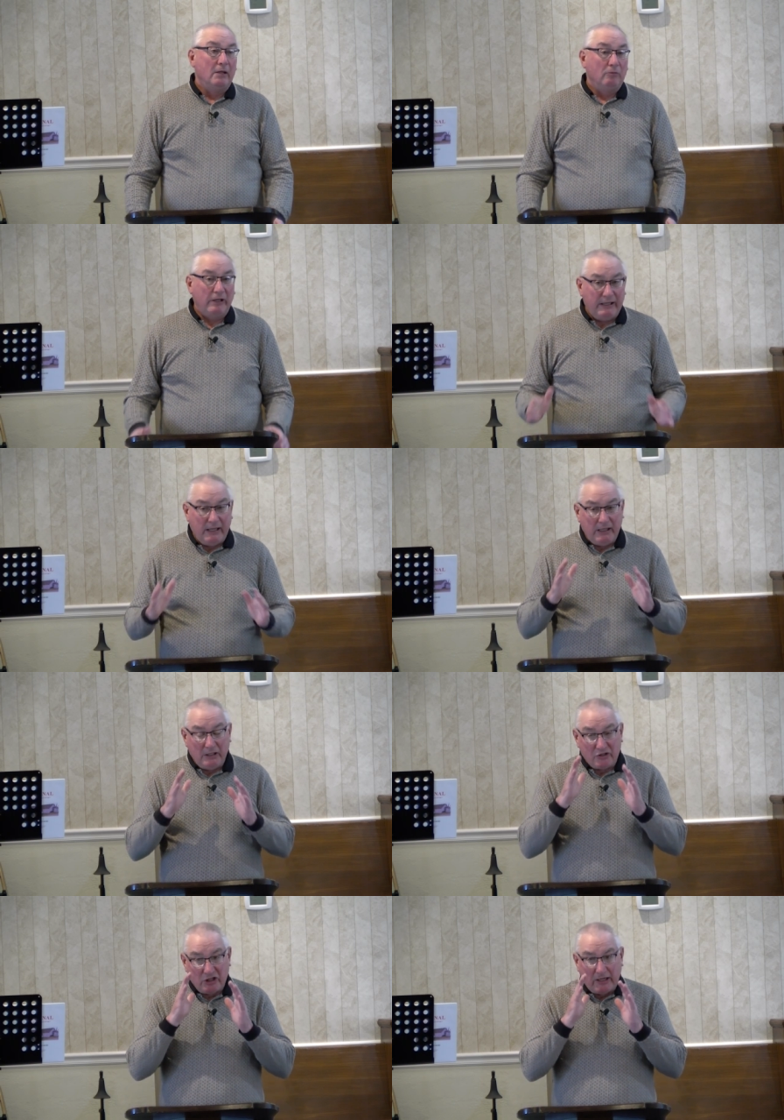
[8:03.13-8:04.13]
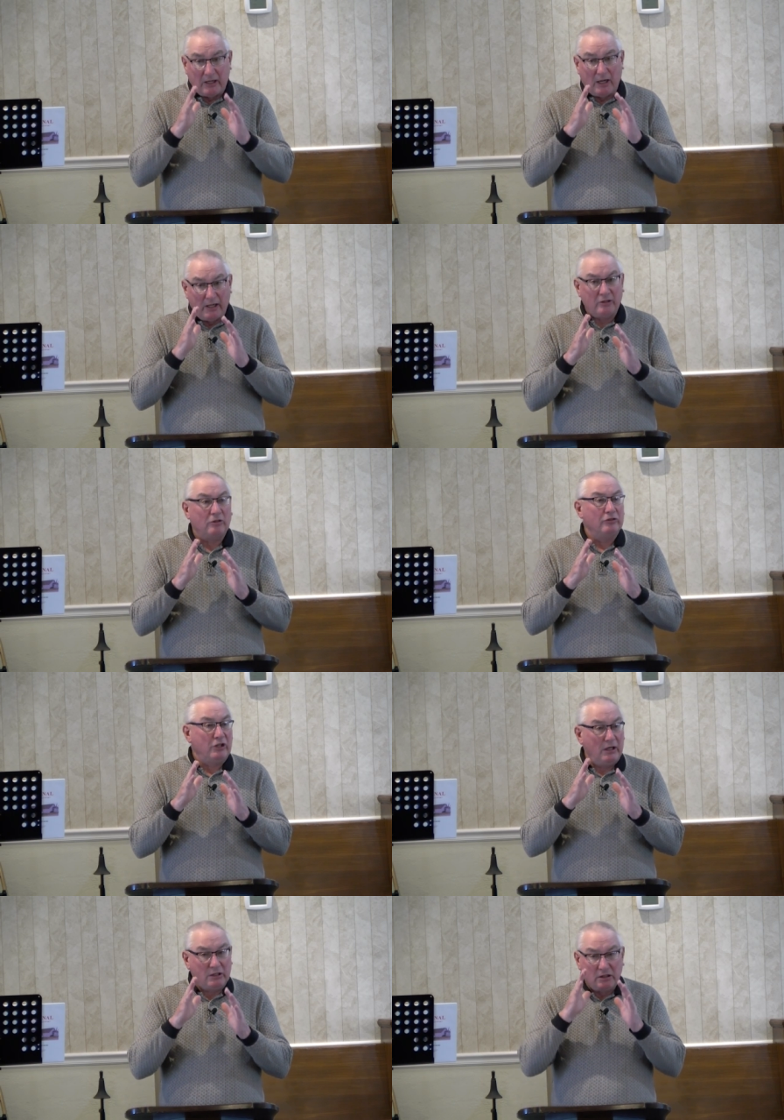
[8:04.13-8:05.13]
We need to set our eyes on
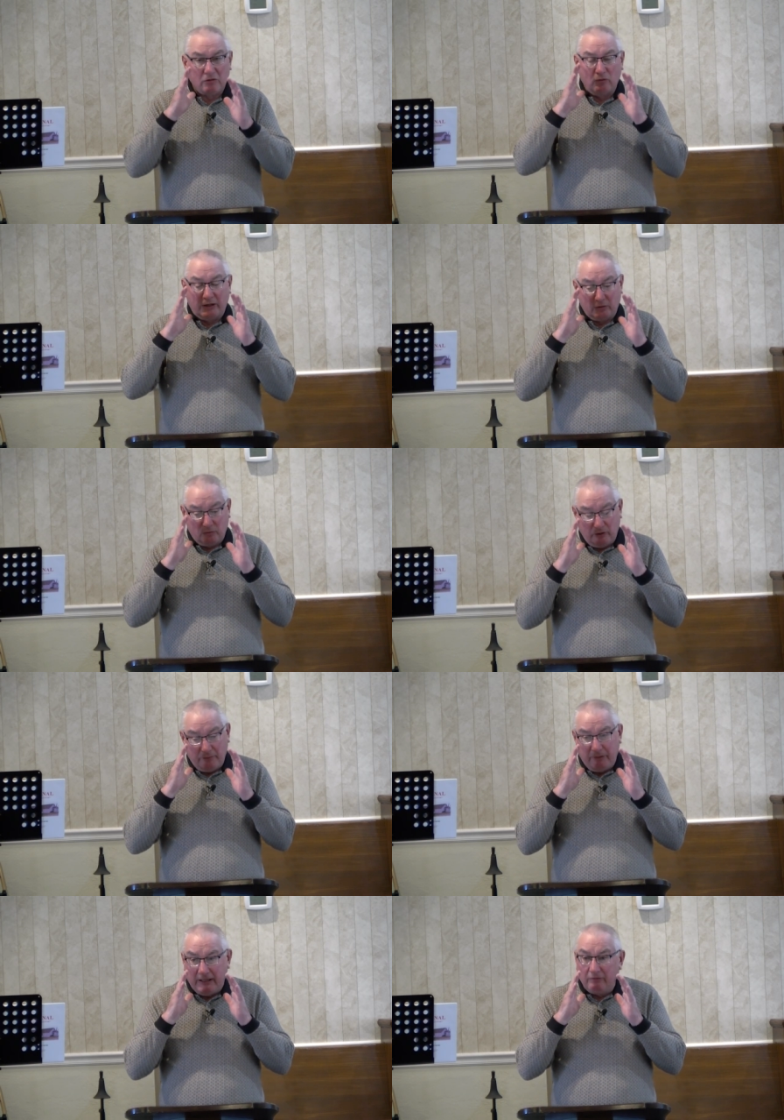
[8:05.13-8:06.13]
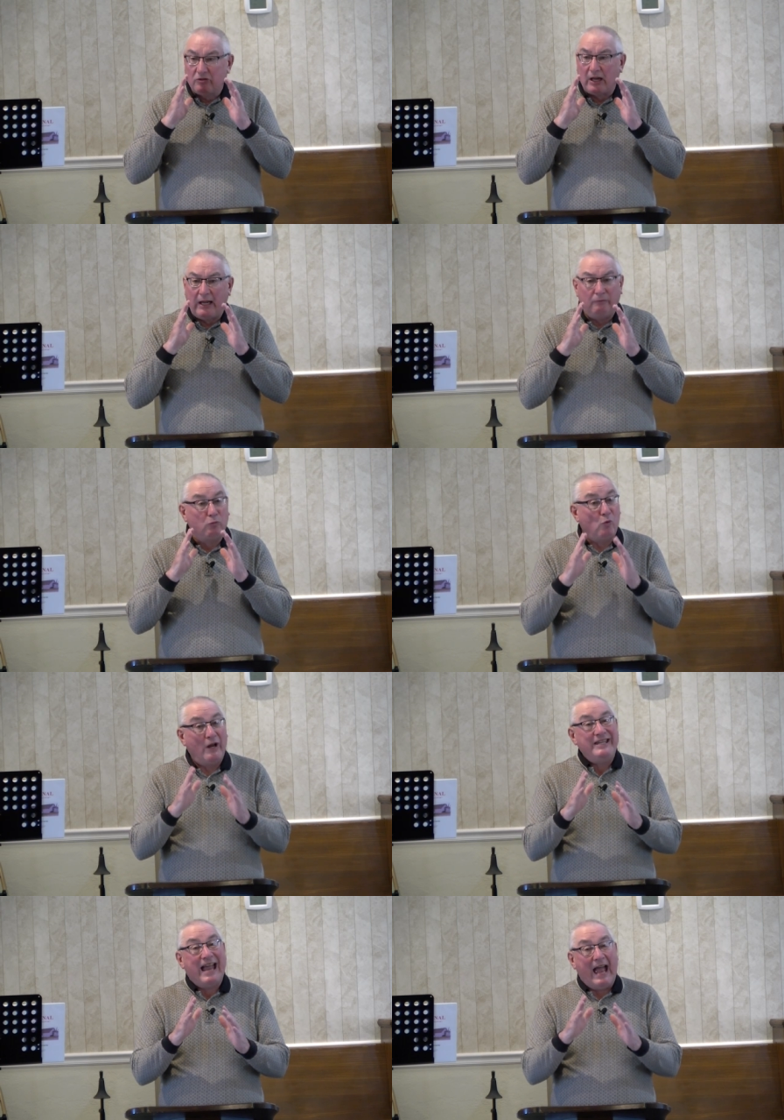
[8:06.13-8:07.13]
Jesus, whether we've been saved
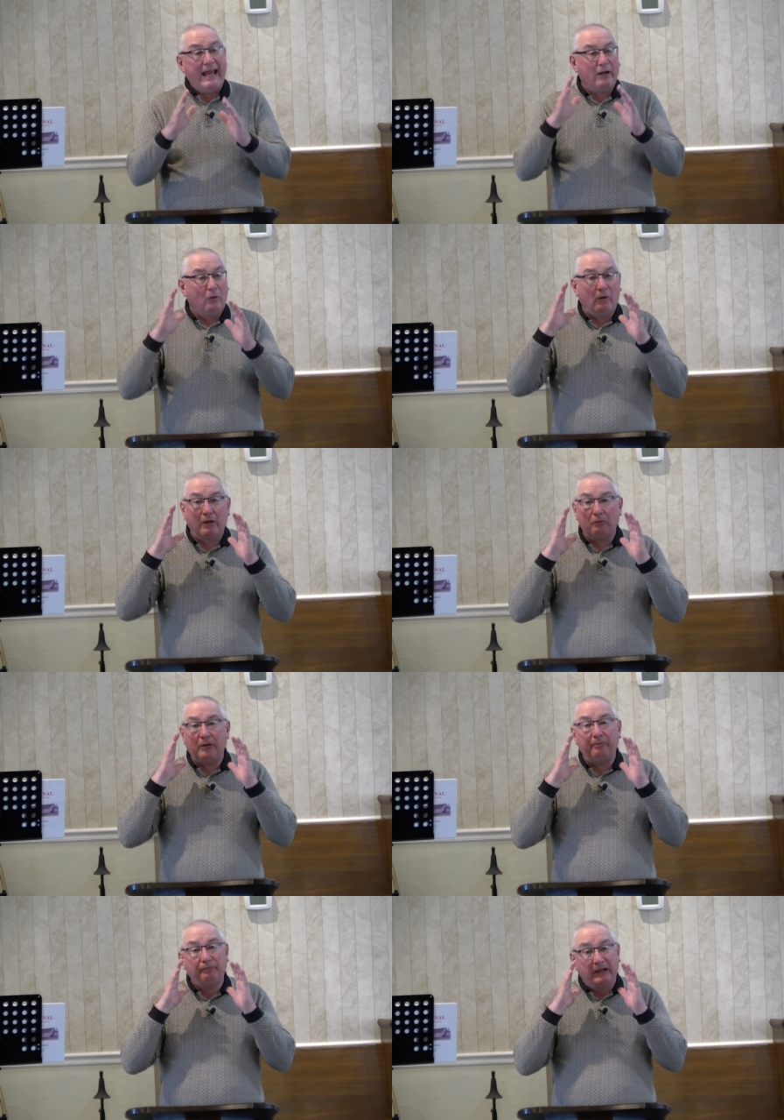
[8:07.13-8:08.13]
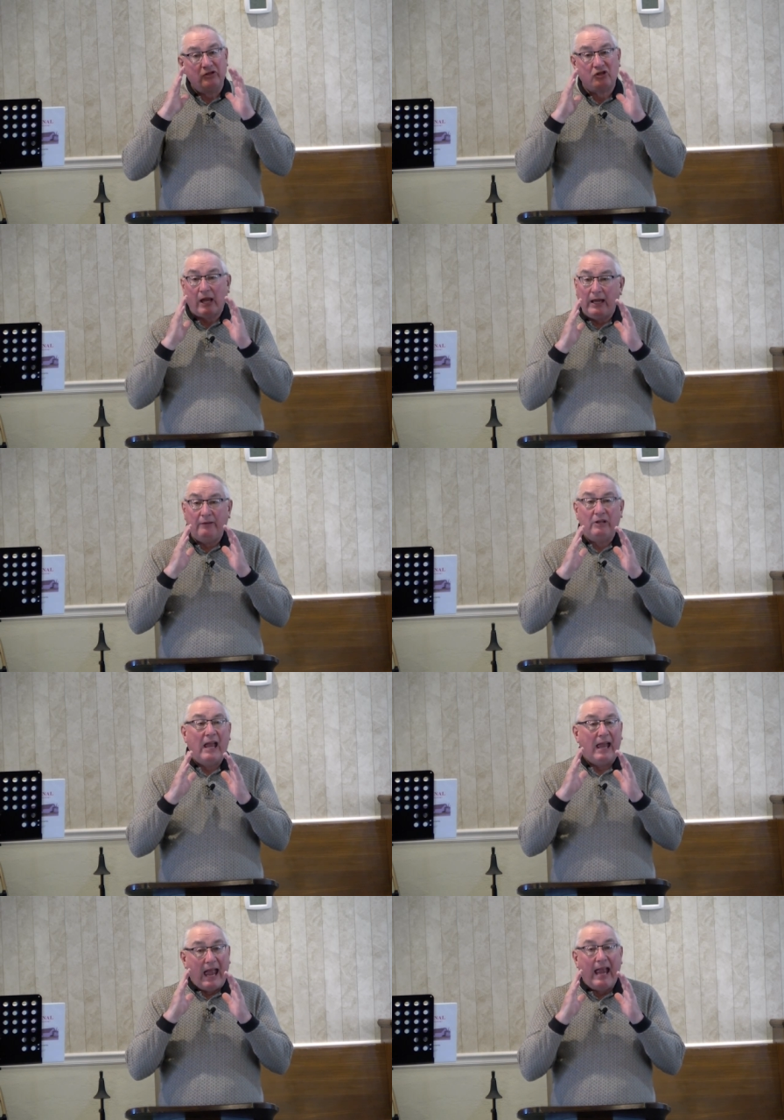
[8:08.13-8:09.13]
one day or whether we've been saved
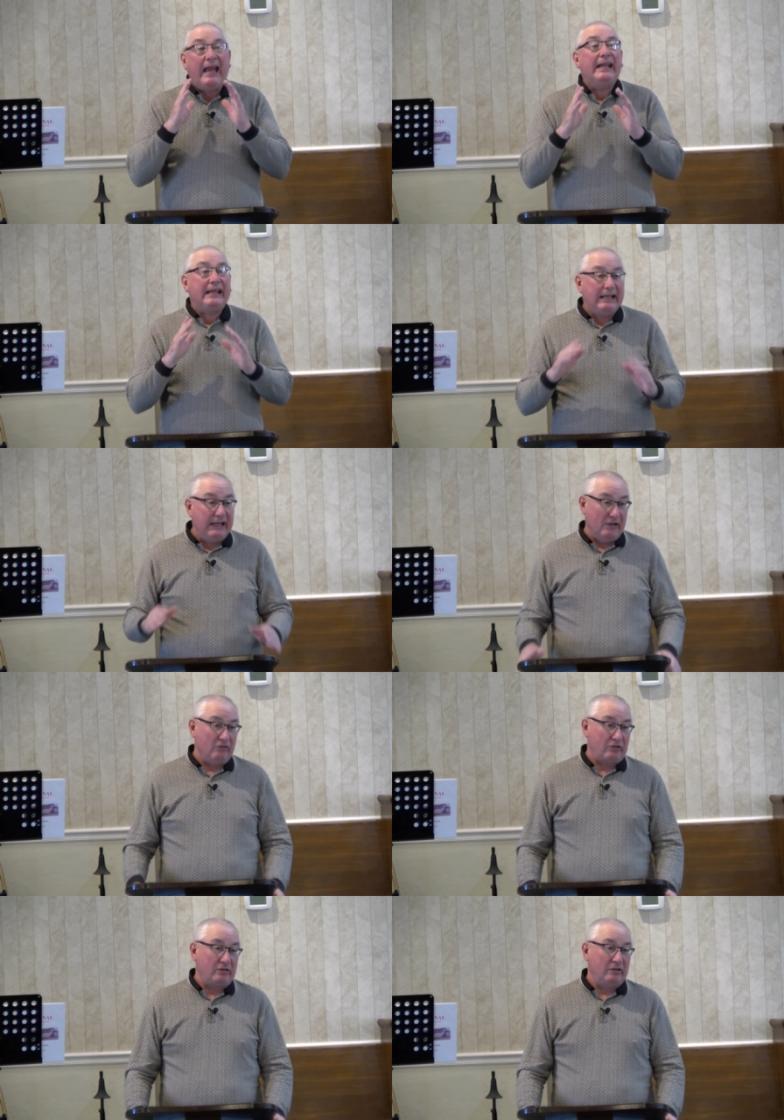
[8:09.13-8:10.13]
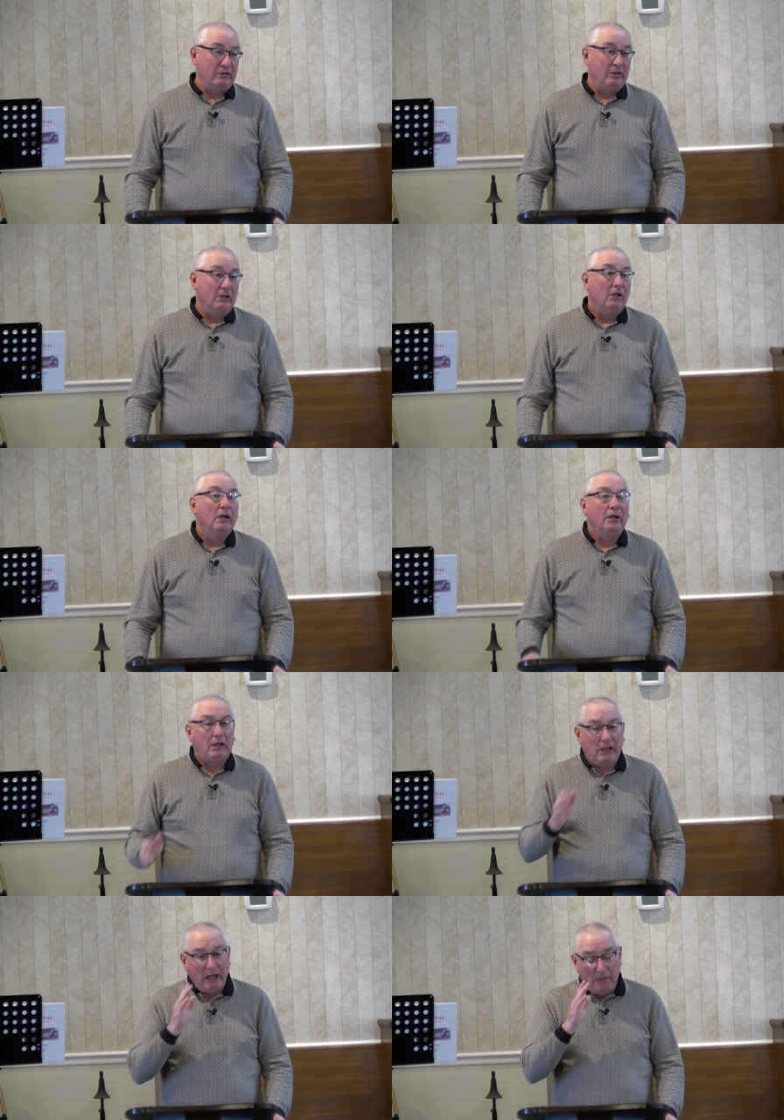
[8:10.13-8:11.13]
80 years
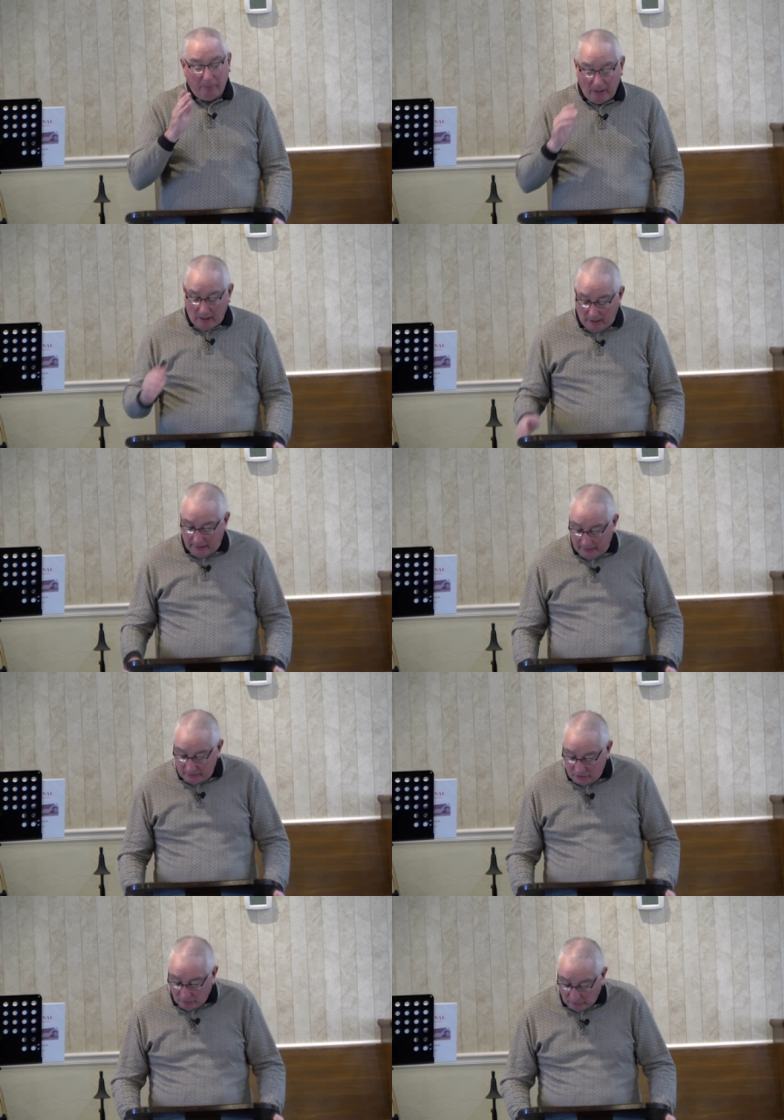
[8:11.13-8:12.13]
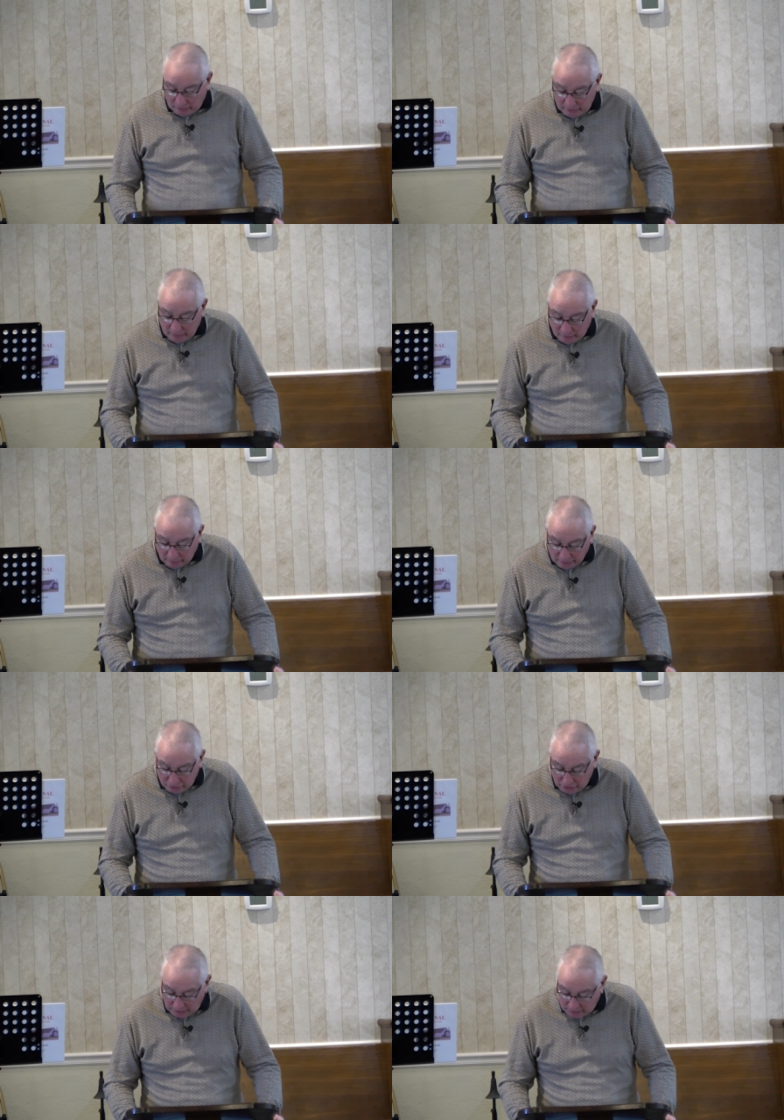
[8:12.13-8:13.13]
keep our eyes on, on
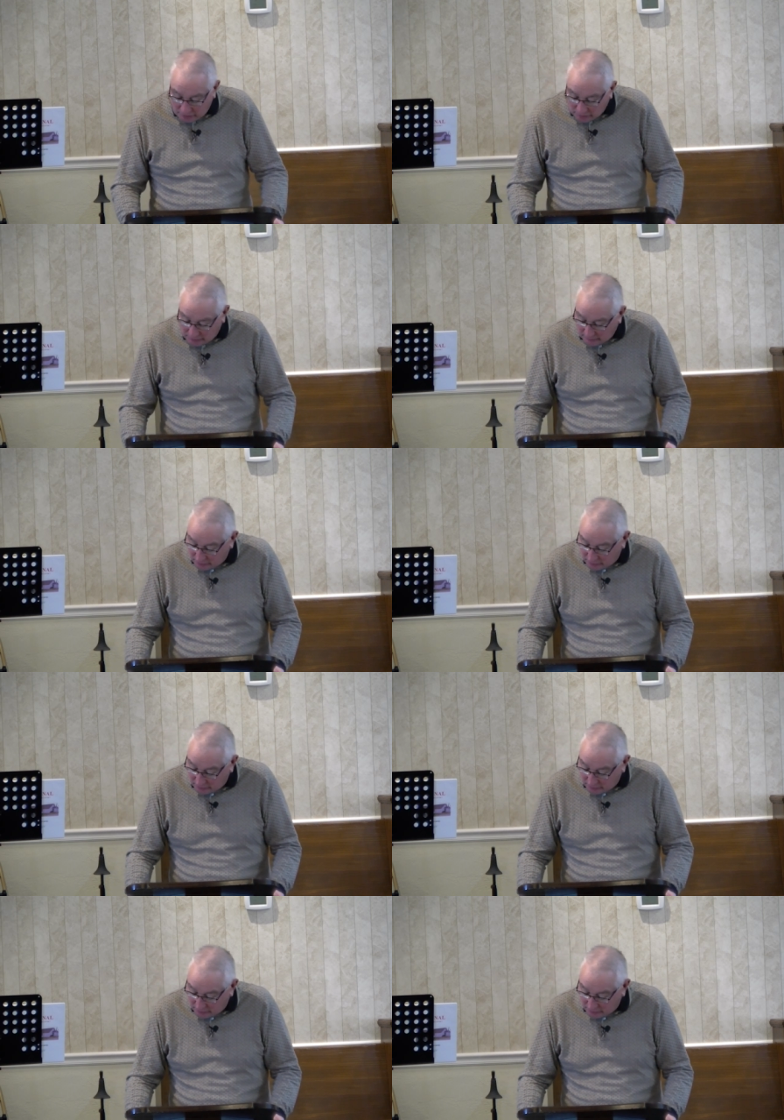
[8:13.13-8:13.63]
Jesus.